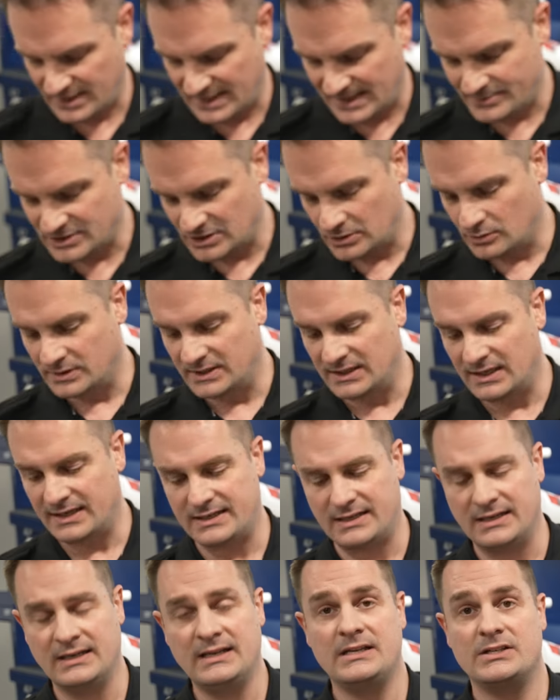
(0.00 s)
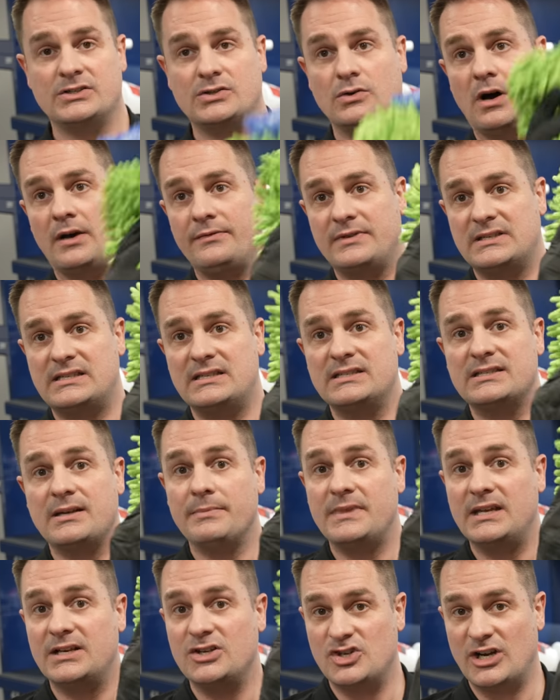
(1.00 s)
absolutely like. So obviously
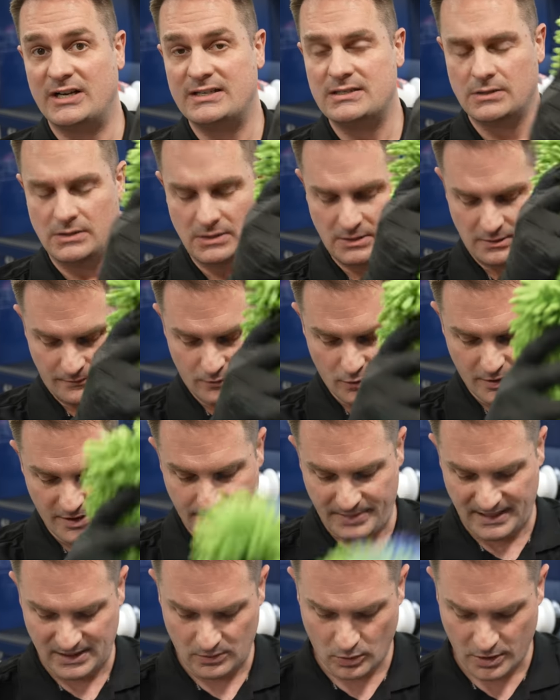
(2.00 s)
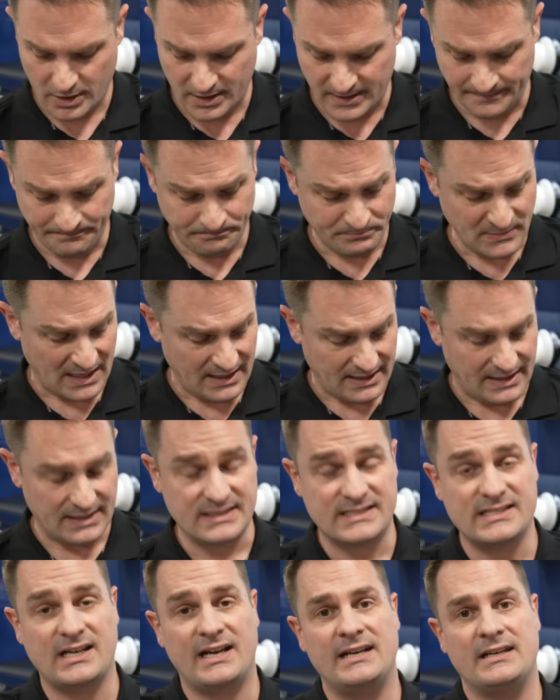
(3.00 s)
something gentle for the paintwork.
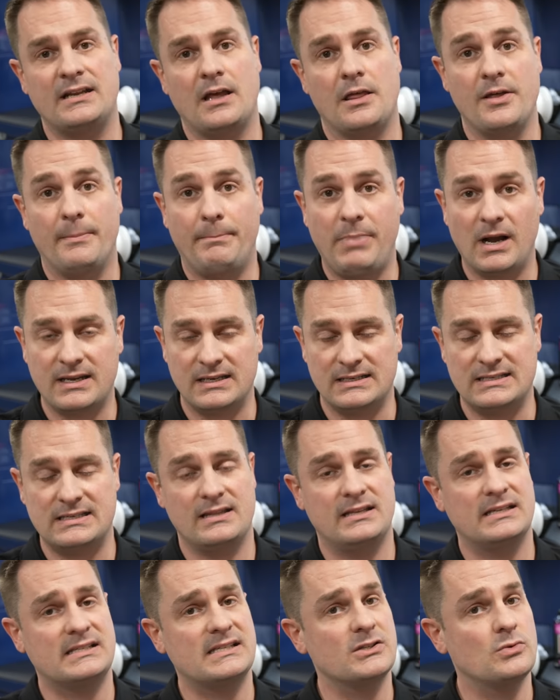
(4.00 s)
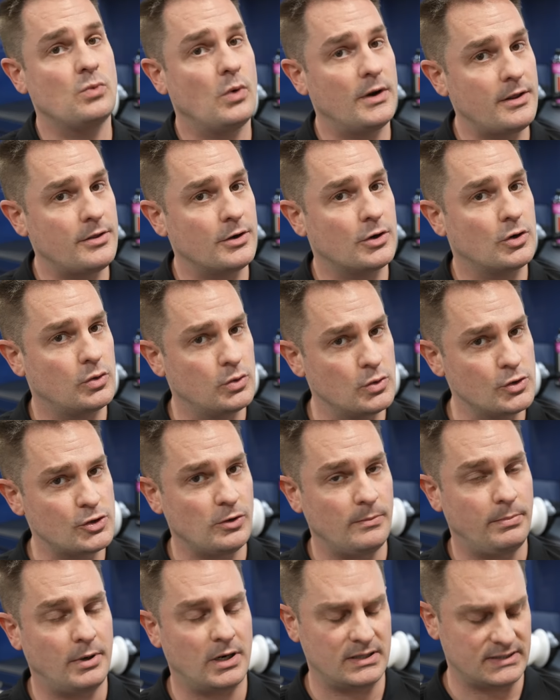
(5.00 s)
Inside the bucket, this is one of the
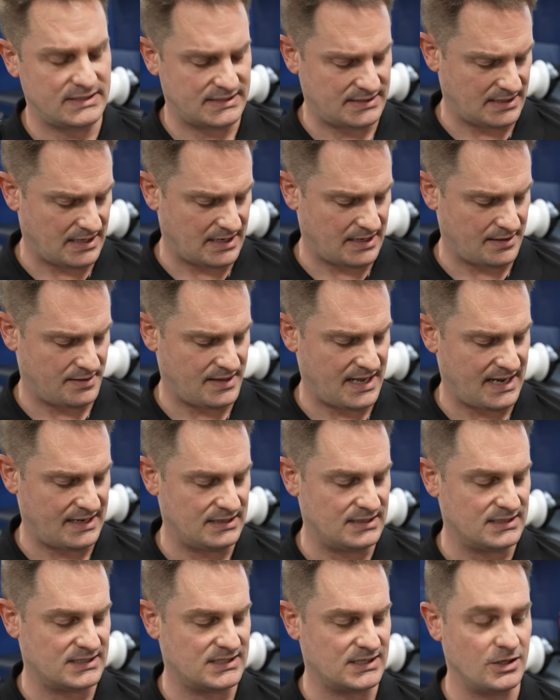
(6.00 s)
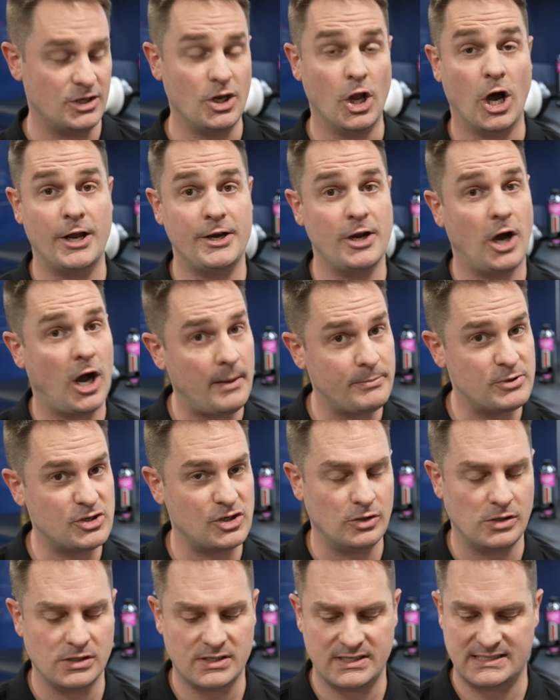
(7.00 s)
crucial parts that is
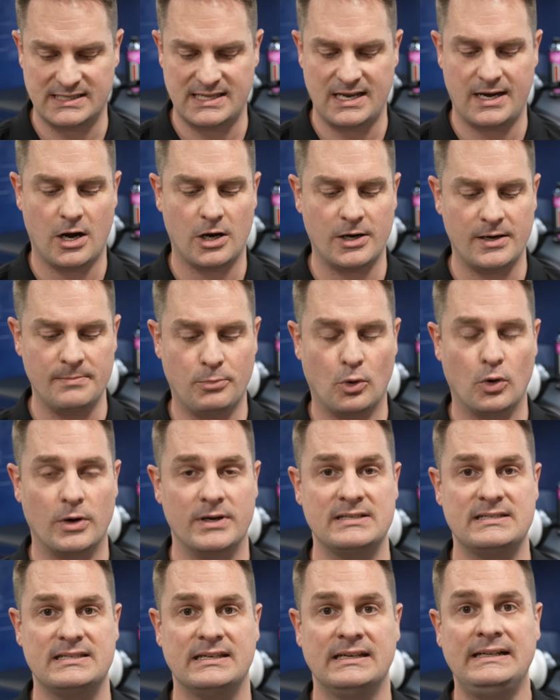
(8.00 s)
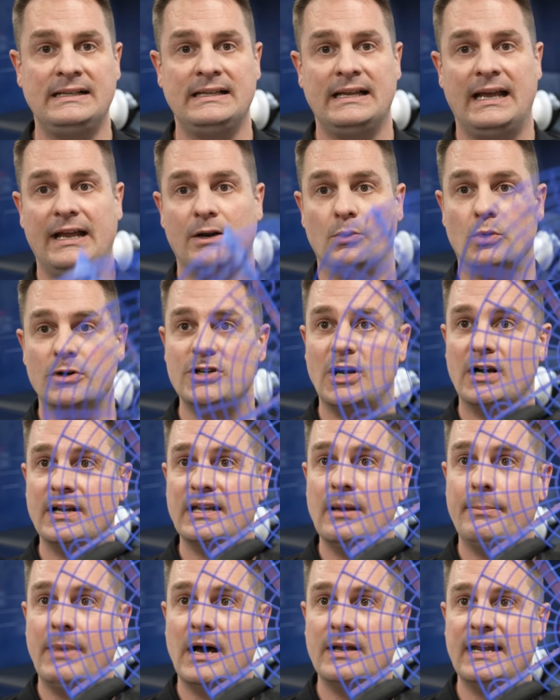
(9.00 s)
non-optional because they are important, and we're
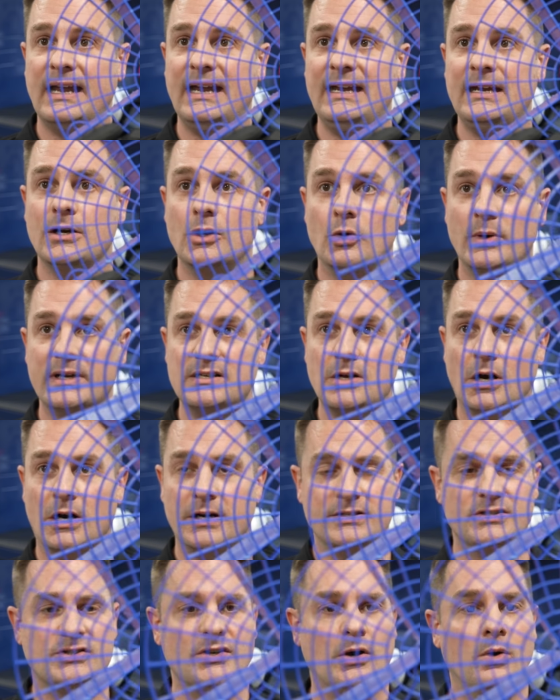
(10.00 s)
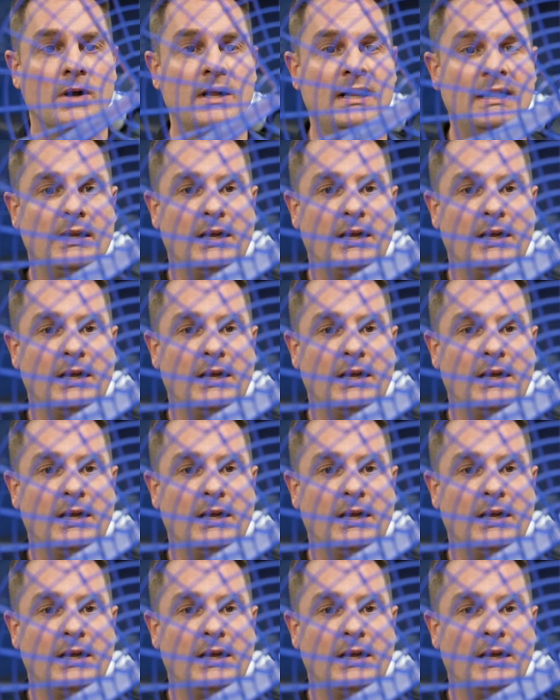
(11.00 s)
talking about a grit guard. So